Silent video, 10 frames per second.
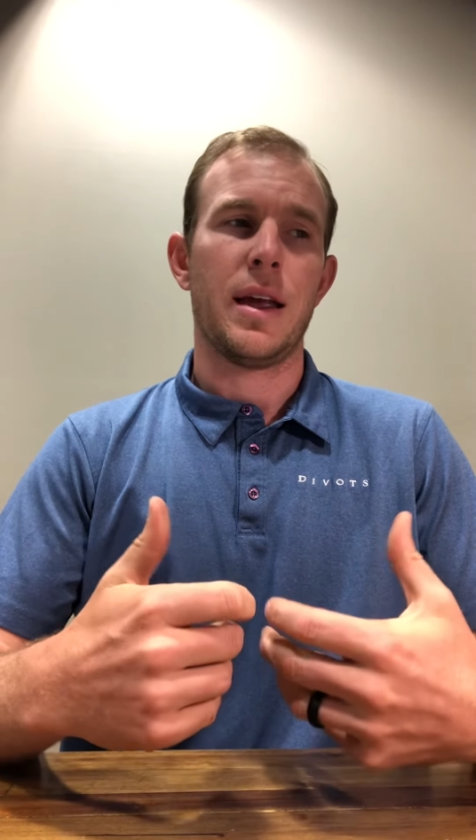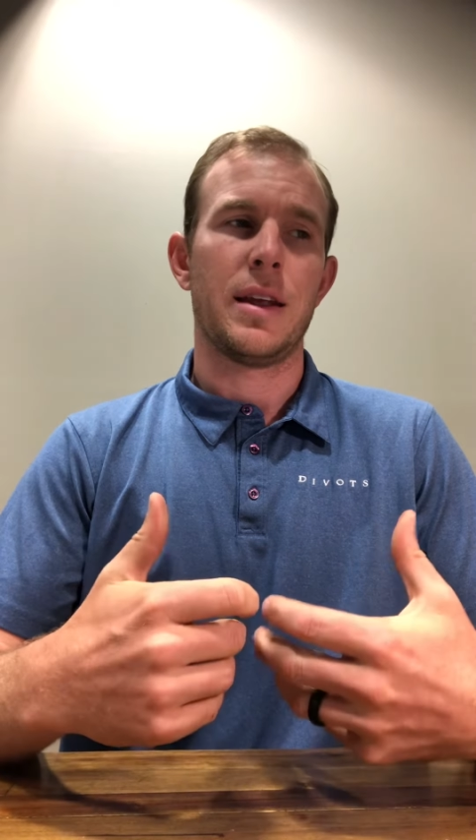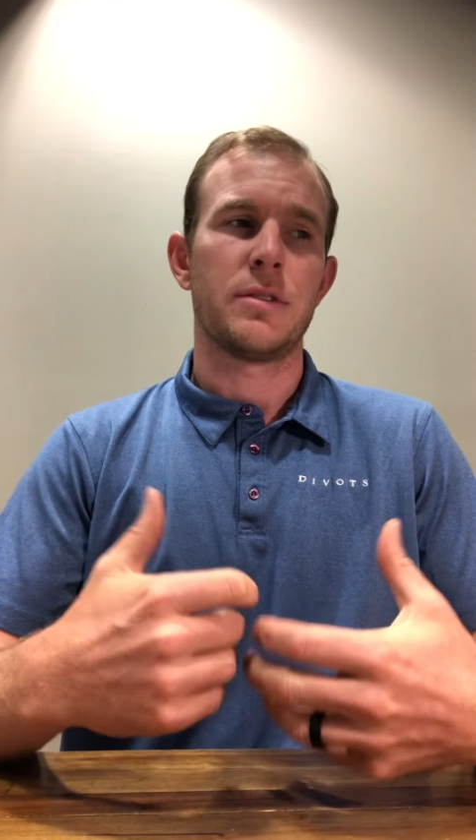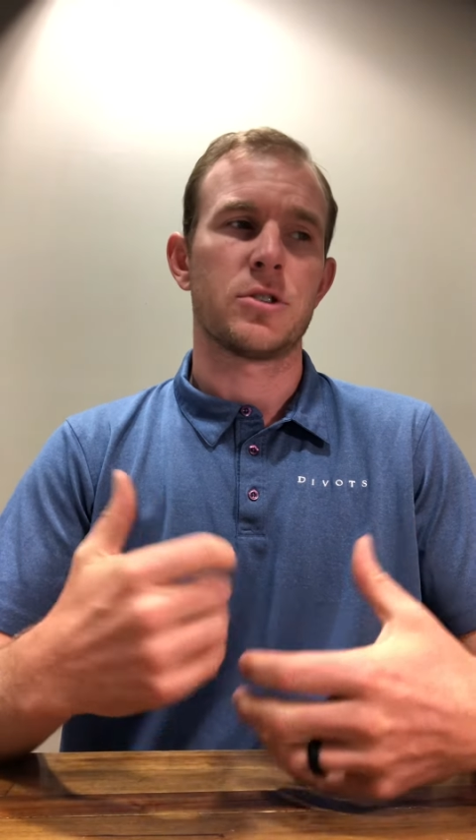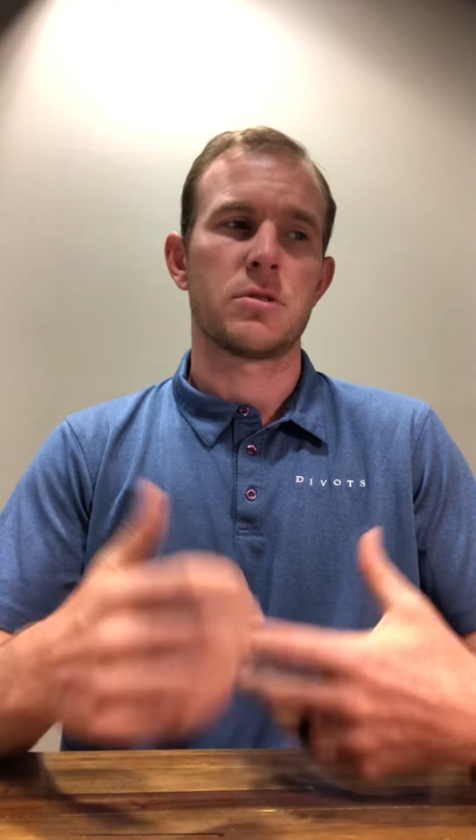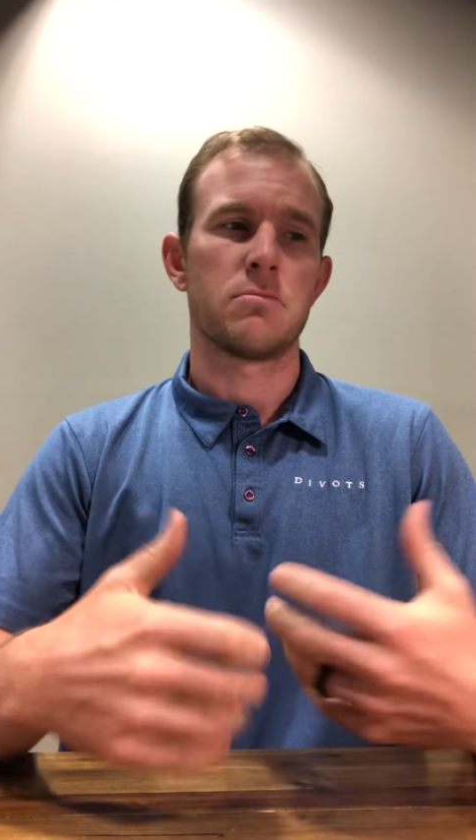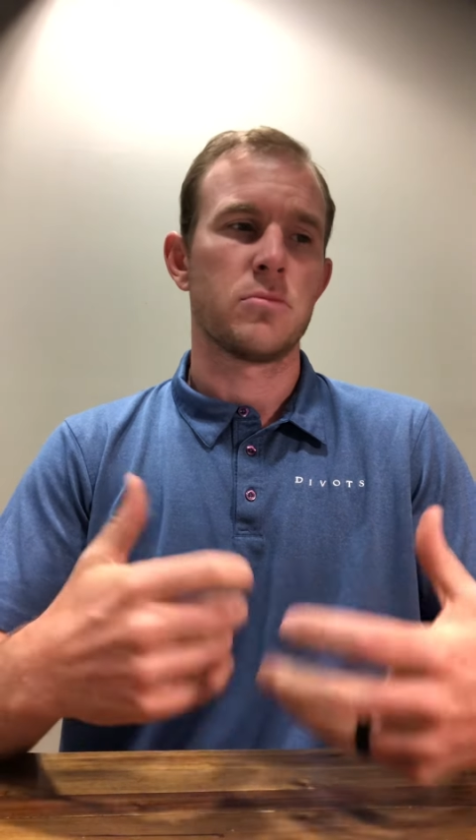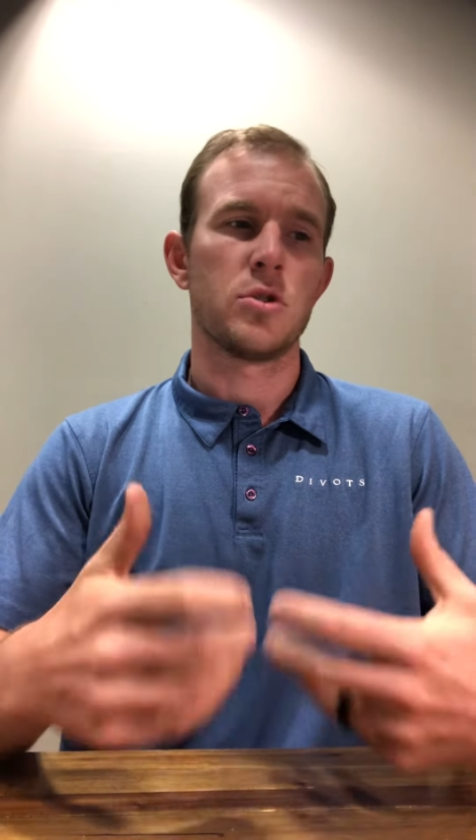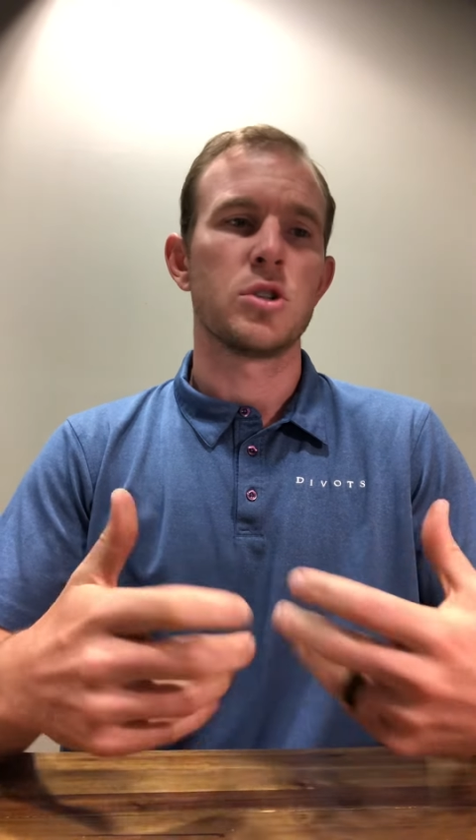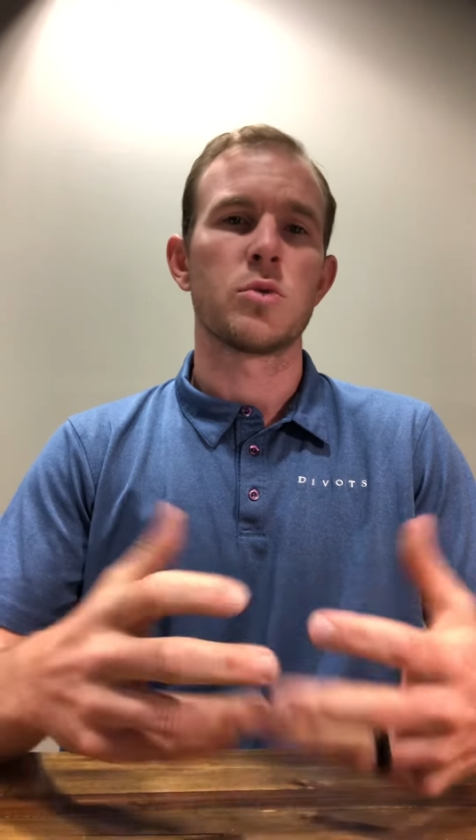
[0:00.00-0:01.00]
and it just
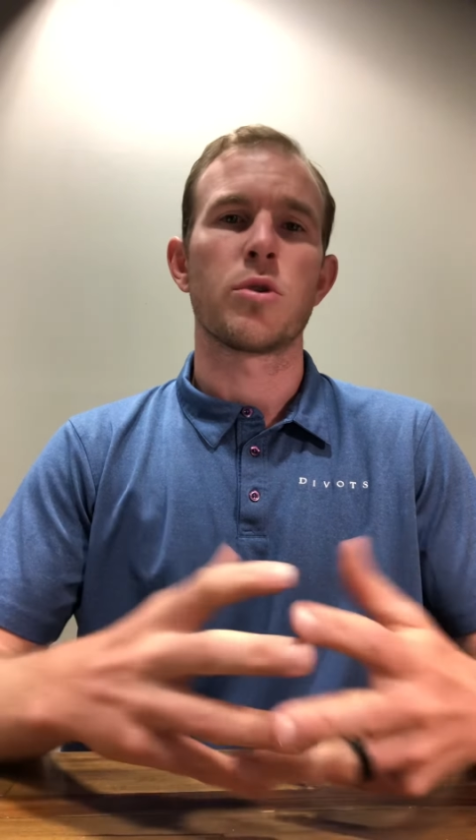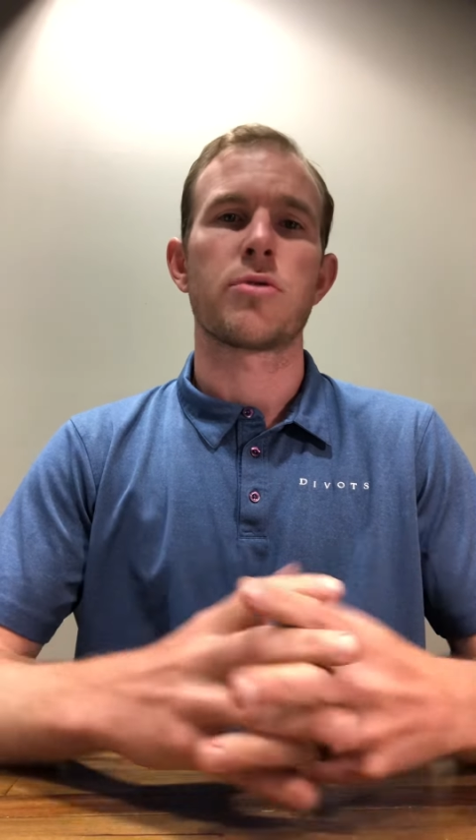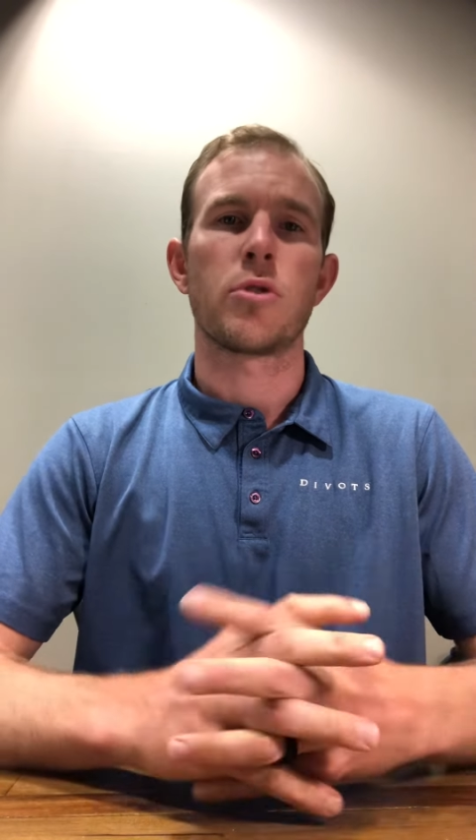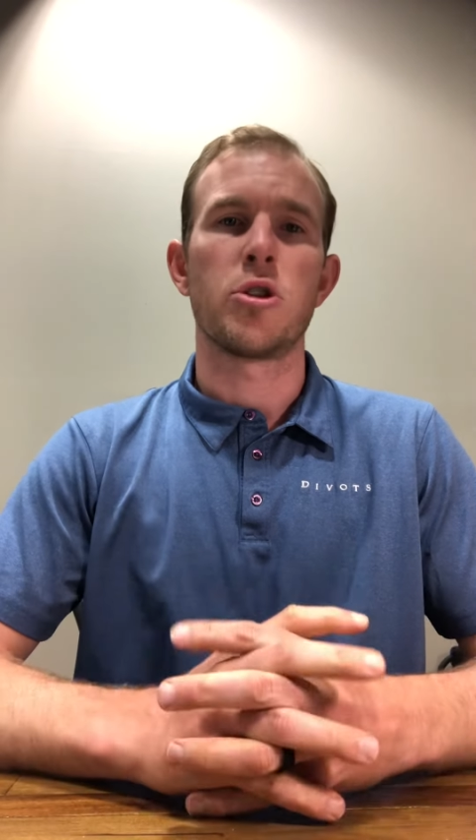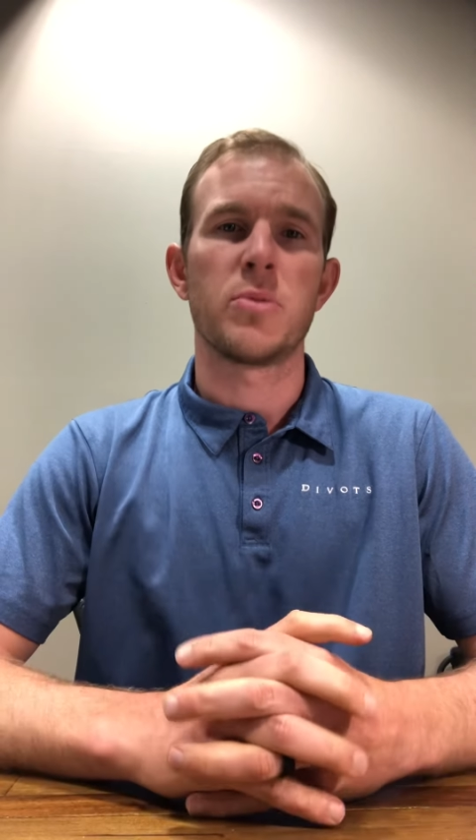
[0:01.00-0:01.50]
usually will throw them